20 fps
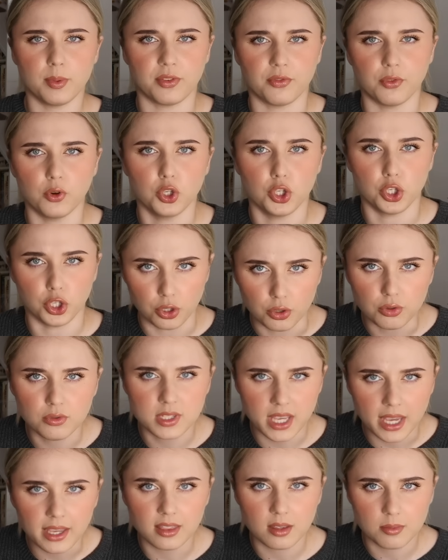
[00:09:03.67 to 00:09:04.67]
before you
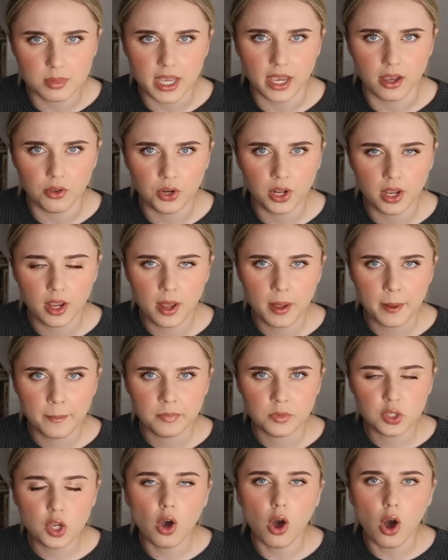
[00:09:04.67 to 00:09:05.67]
take them down?
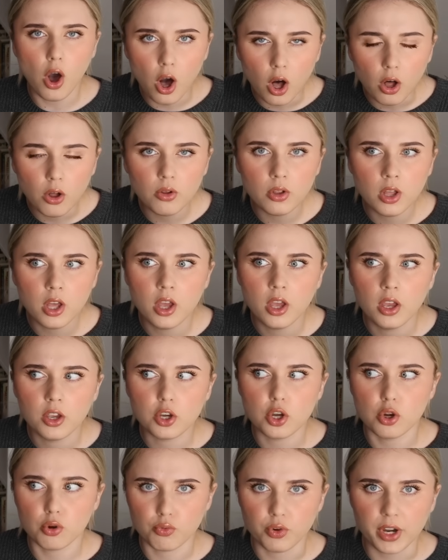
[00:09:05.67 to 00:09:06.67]
Your whole
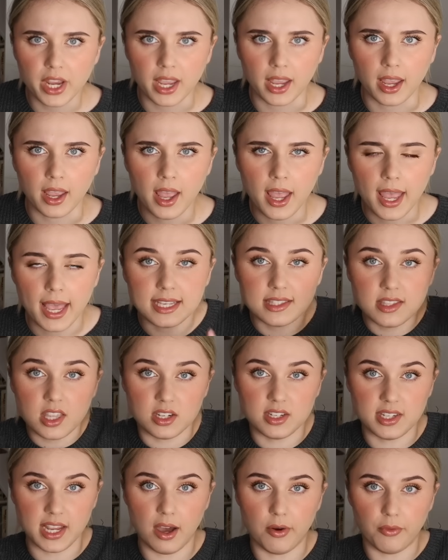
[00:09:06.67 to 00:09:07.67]
career is the
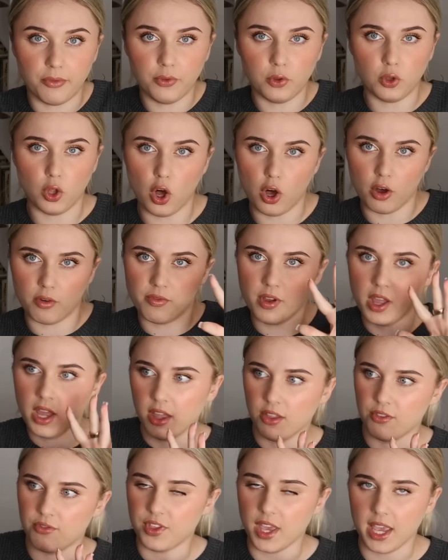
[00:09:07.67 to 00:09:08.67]
downfall of
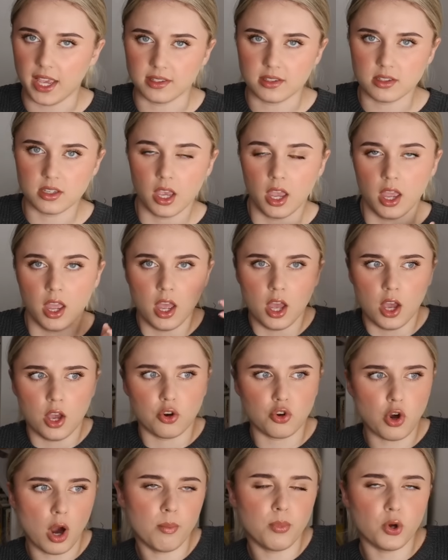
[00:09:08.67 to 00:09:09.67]
this.
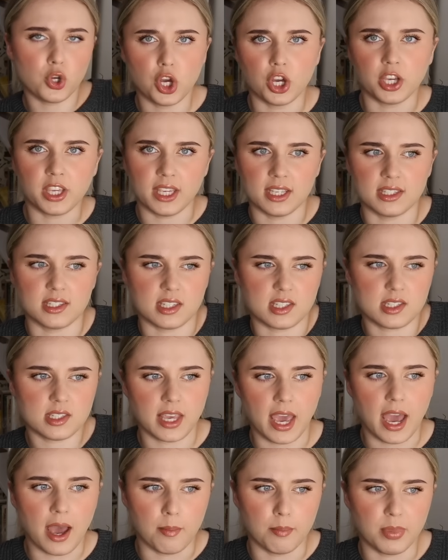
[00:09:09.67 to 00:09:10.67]
Crumble cookie is a
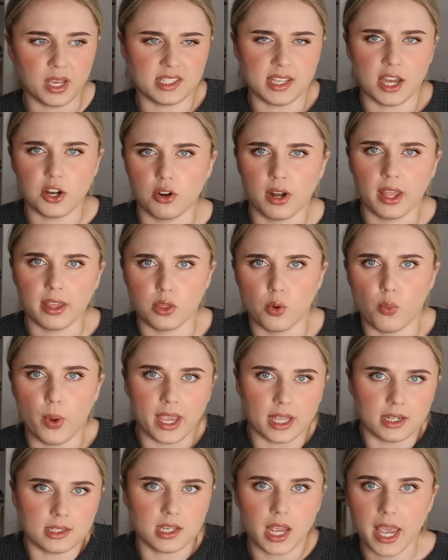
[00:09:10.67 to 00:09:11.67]
scam because I don't like the way
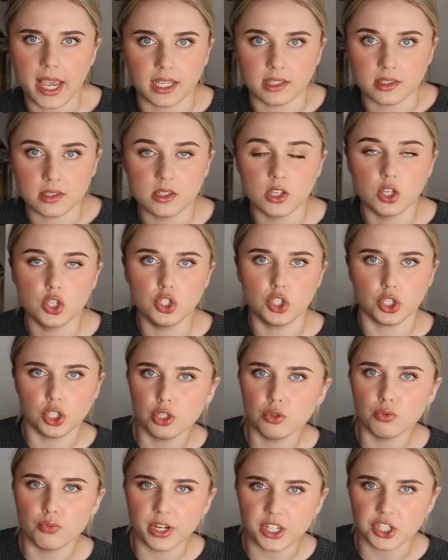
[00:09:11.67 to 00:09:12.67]
it tastes. Do
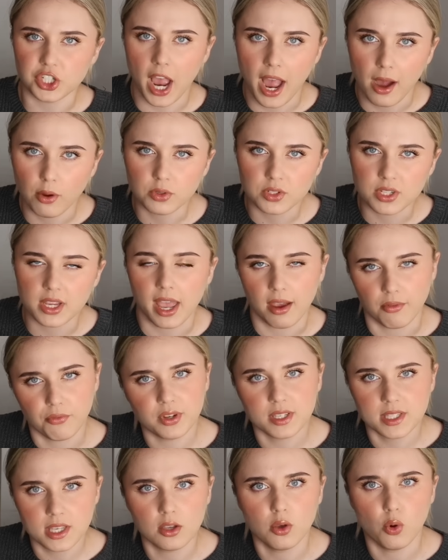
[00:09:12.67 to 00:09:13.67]
you reach out to
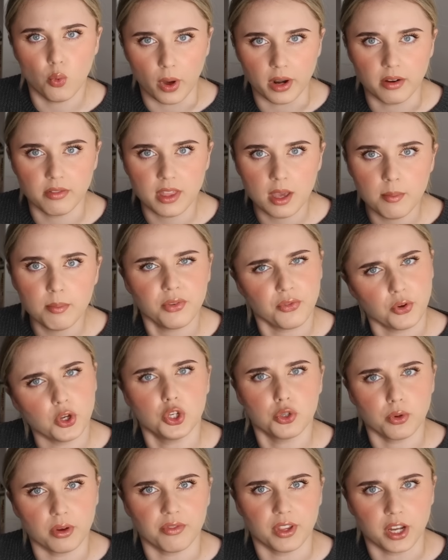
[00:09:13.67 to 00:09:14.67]
every single one of them before
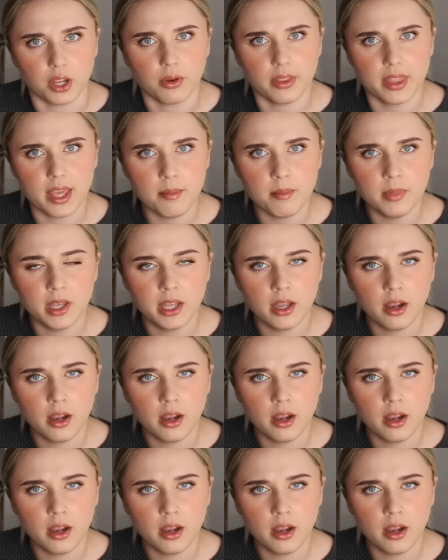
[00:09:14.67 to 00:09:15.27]
you do a video on them?